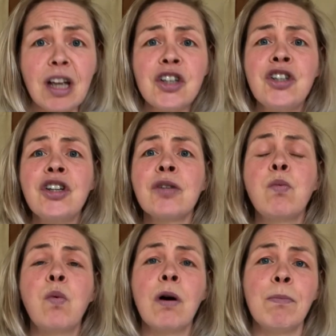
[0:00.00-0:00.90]
Just
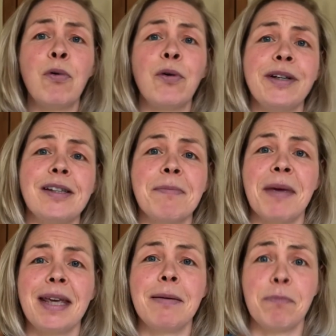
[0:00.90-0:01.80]
one point to
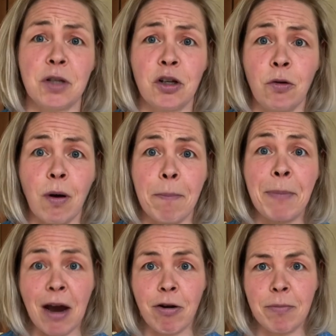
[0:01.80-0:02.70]

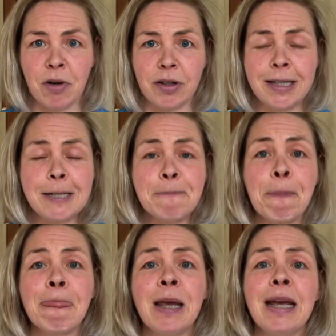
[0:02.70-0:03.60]
bear in mind
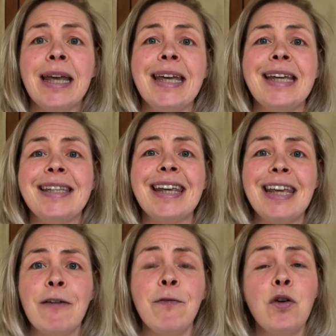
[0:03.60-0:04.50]
is
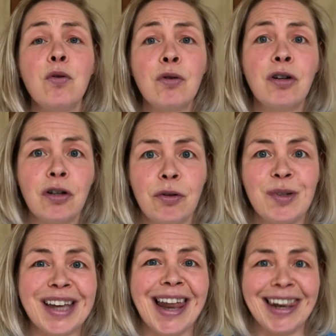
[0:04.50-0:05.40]
if your glutes
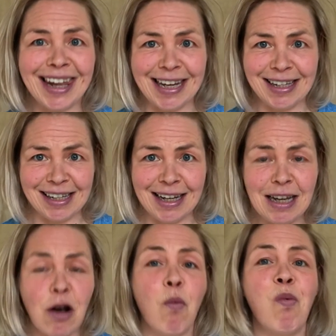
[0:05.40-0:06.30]
are lazy,
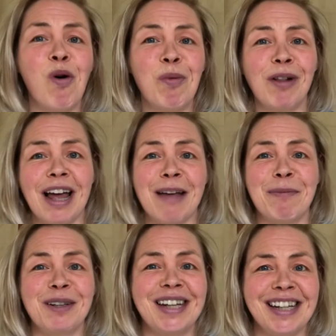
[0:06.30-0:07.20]
what will
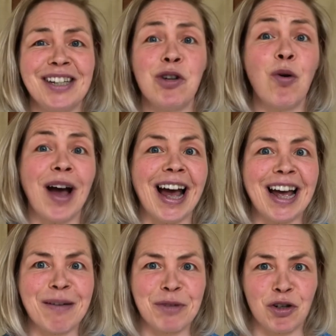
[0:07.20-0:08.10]
happen is your
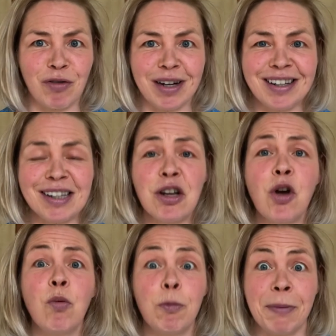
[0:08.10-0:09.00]
hamstrings
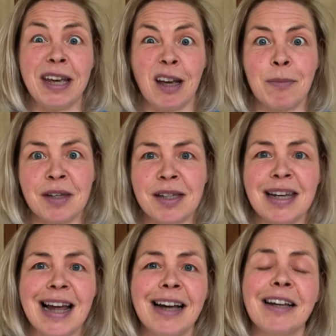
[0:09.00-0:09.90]
will pick up the
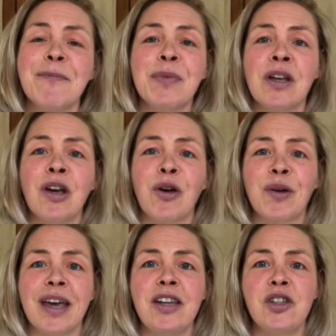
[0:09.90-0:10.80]
slack,
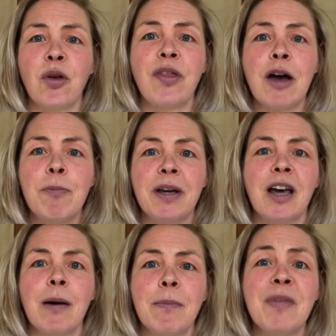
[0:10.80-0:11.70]
okay? So they'll
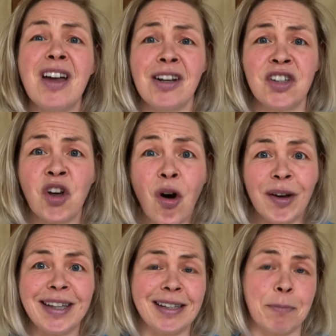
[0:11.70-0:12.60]
become
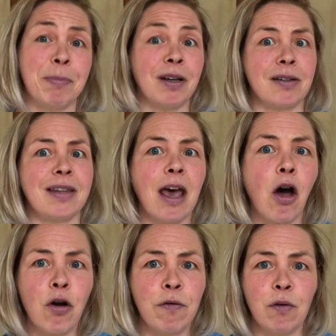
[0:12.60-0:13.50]
tight because they're
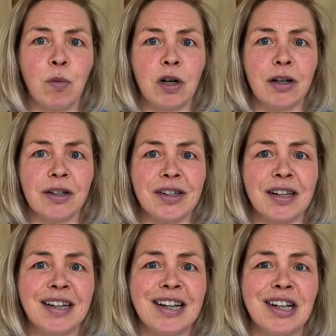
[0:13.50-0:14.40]
overworked.
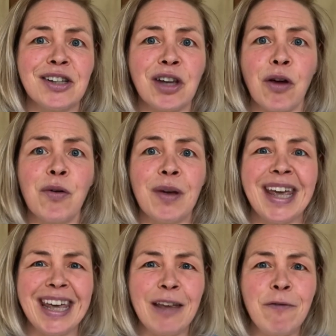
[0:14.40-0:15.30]
So
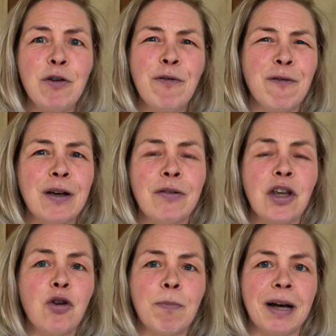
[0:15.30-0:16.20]
if you feel that
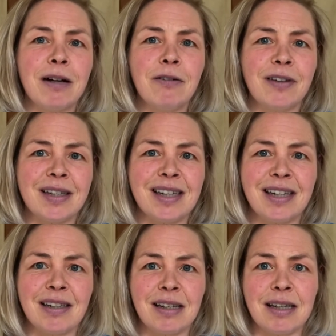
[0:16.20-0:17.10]
your pelvis
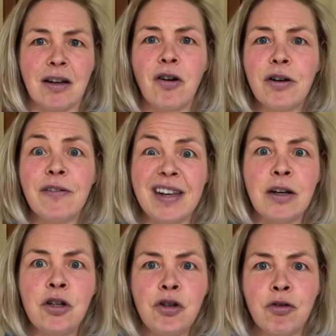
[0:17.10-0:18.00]
is kind of in a
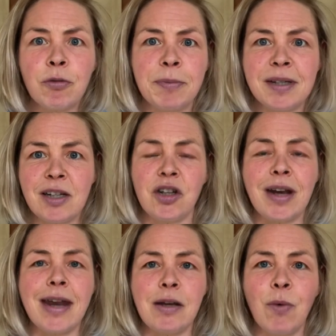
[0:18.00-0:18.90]
neutral position
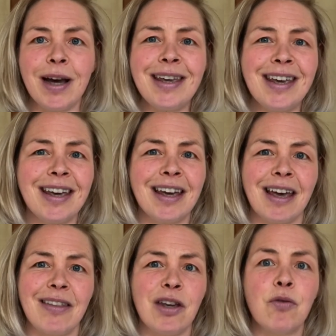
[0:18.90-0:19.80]
anyway, and
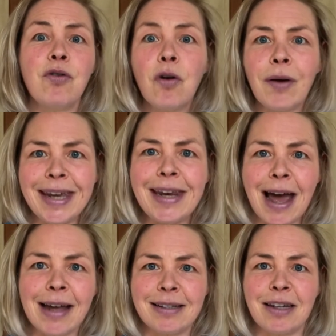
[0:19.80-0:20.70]
that you're not in
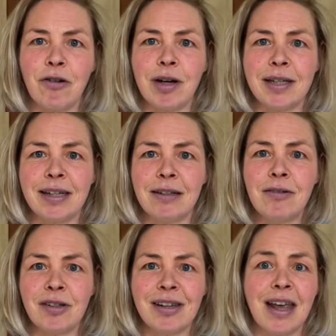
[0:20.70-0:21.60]
anterior
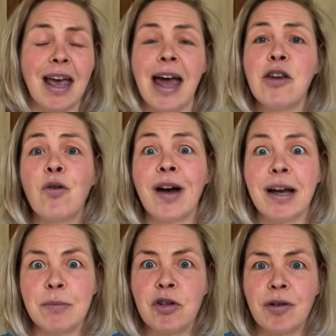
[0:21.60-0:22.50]
tilt, and your
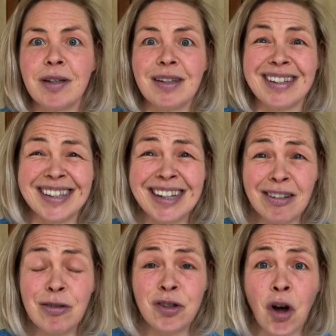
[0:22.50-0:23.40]
hamstrings are still
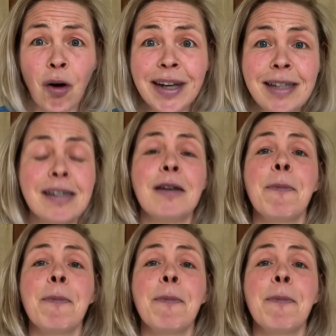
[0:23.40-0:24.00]
tight,